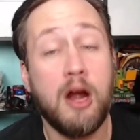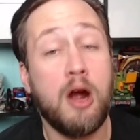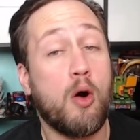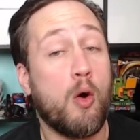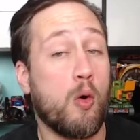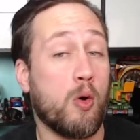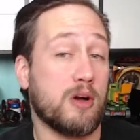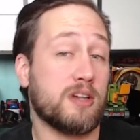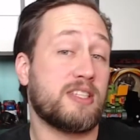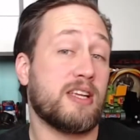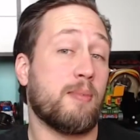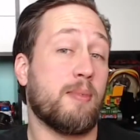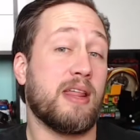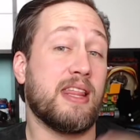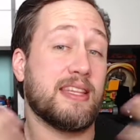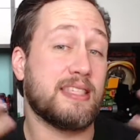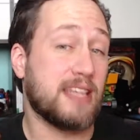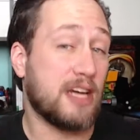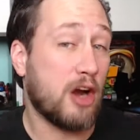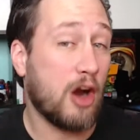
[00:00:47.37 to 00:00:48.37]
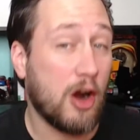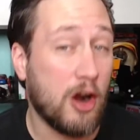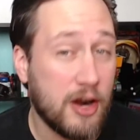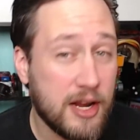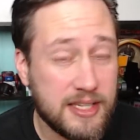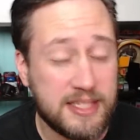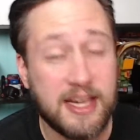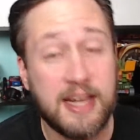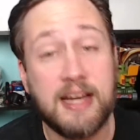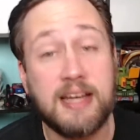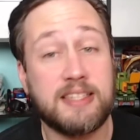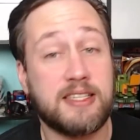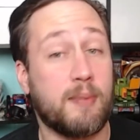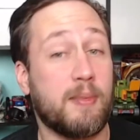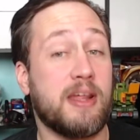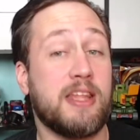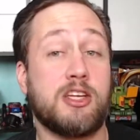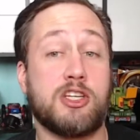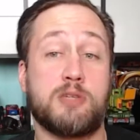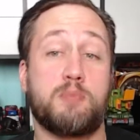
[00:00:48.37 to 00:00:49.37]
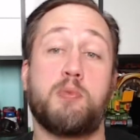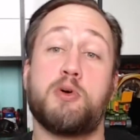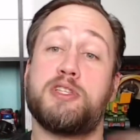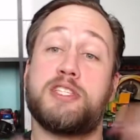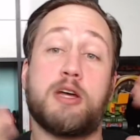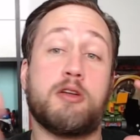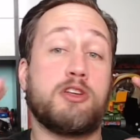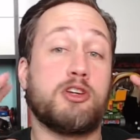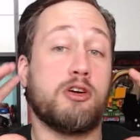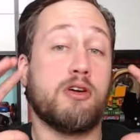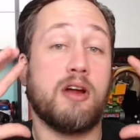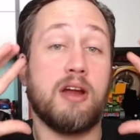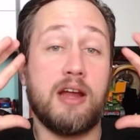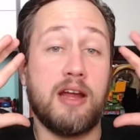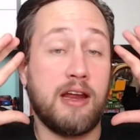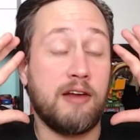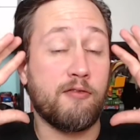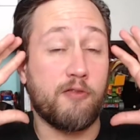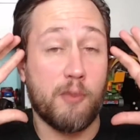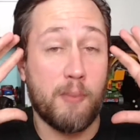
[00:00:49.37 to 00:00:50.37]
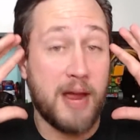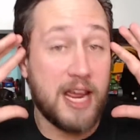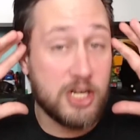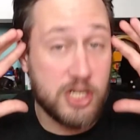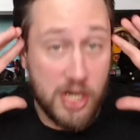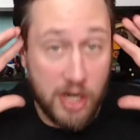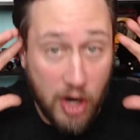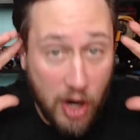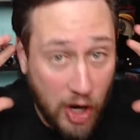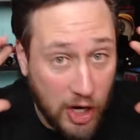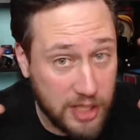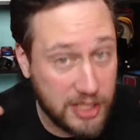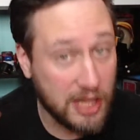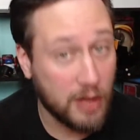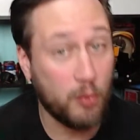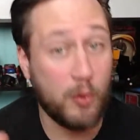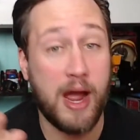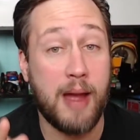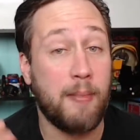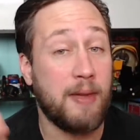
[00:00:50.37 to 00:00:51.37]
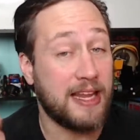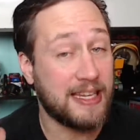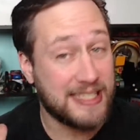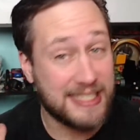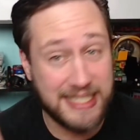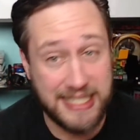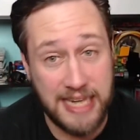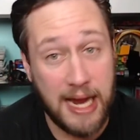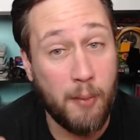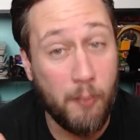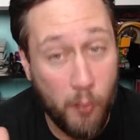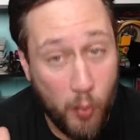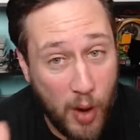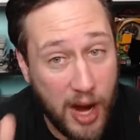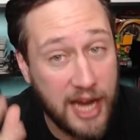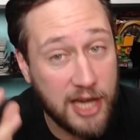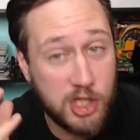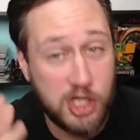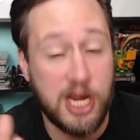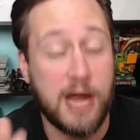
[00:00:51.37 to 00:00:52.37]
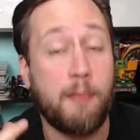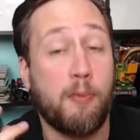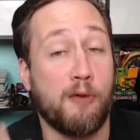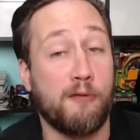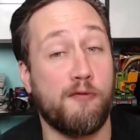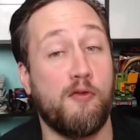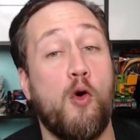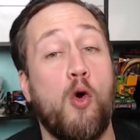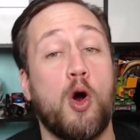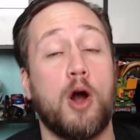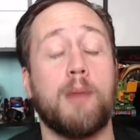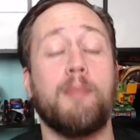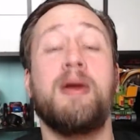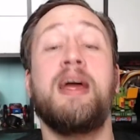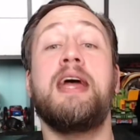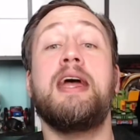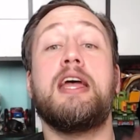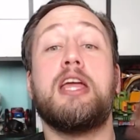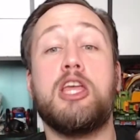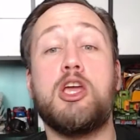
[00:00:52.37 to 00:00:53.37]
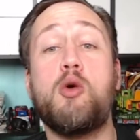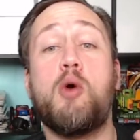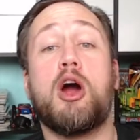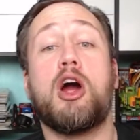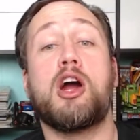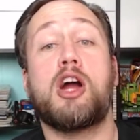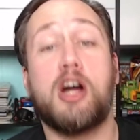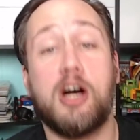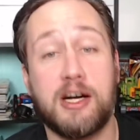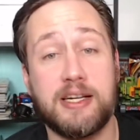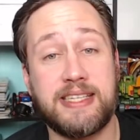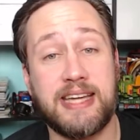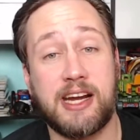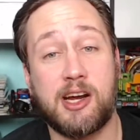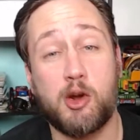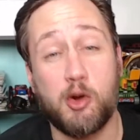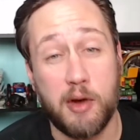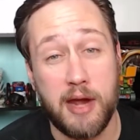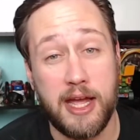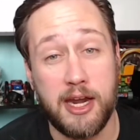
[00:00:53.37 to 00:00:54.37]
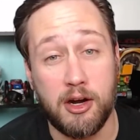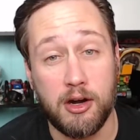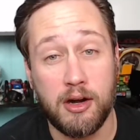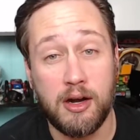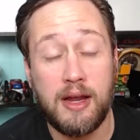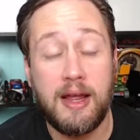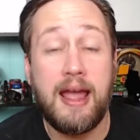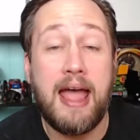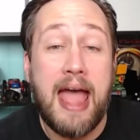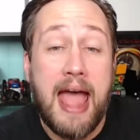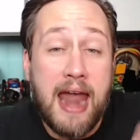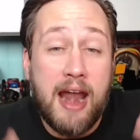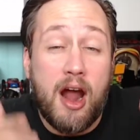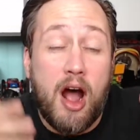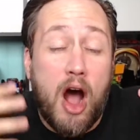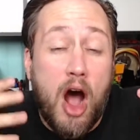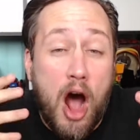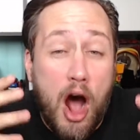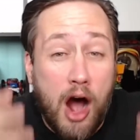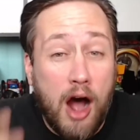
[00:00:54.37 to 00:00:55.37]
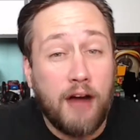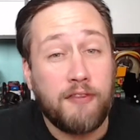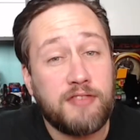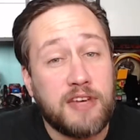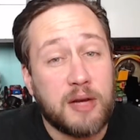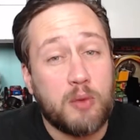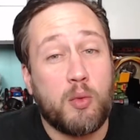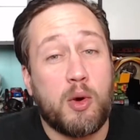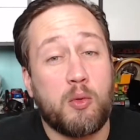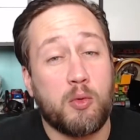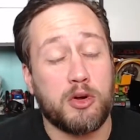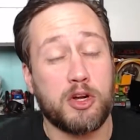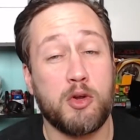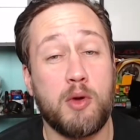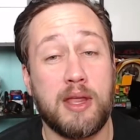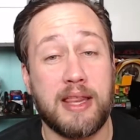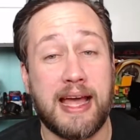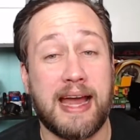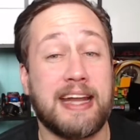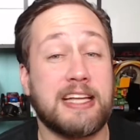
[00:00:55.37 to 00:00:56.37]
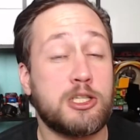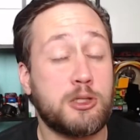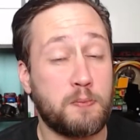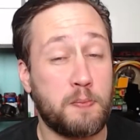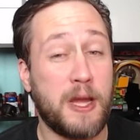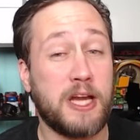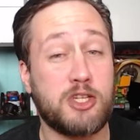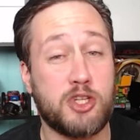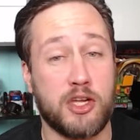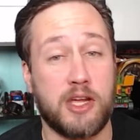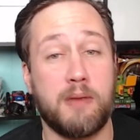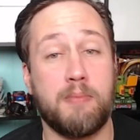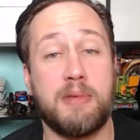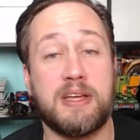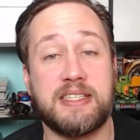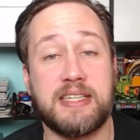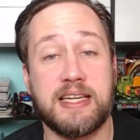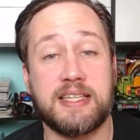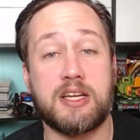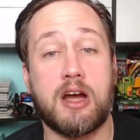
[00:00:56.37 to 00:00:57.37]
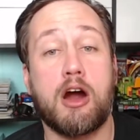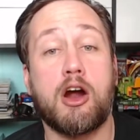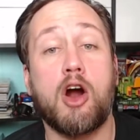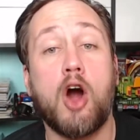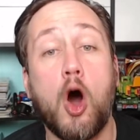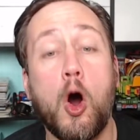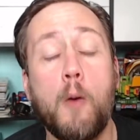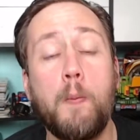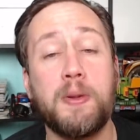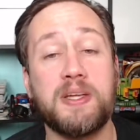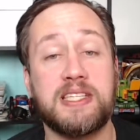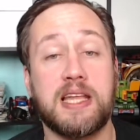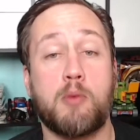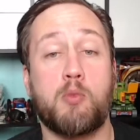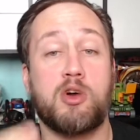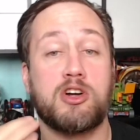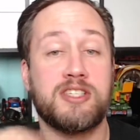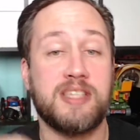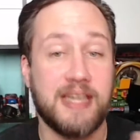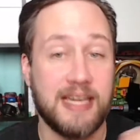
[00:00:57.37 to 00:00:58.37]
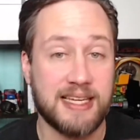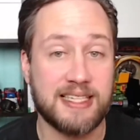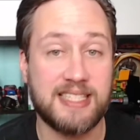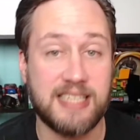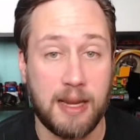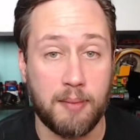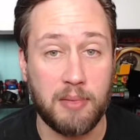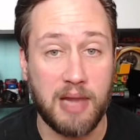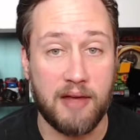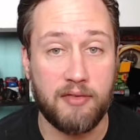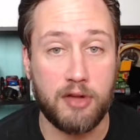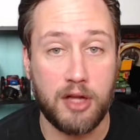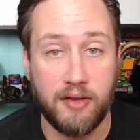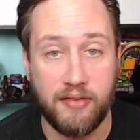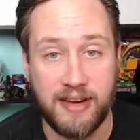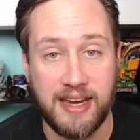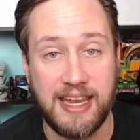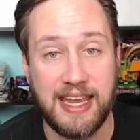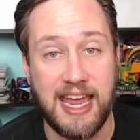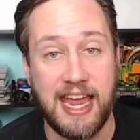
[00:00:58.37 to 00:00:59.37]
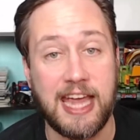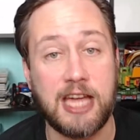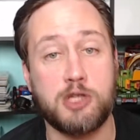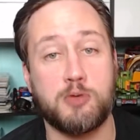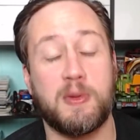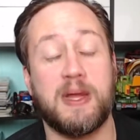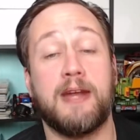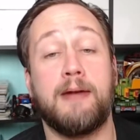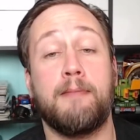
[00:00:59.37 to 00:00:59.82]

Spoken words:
or somebody that's an artist, somebody that just puts out your information onto the web in some way, shape, or form, you are a content creator. And often when we're doing that, especially in business, our hope is that we're seeing some level of engagement.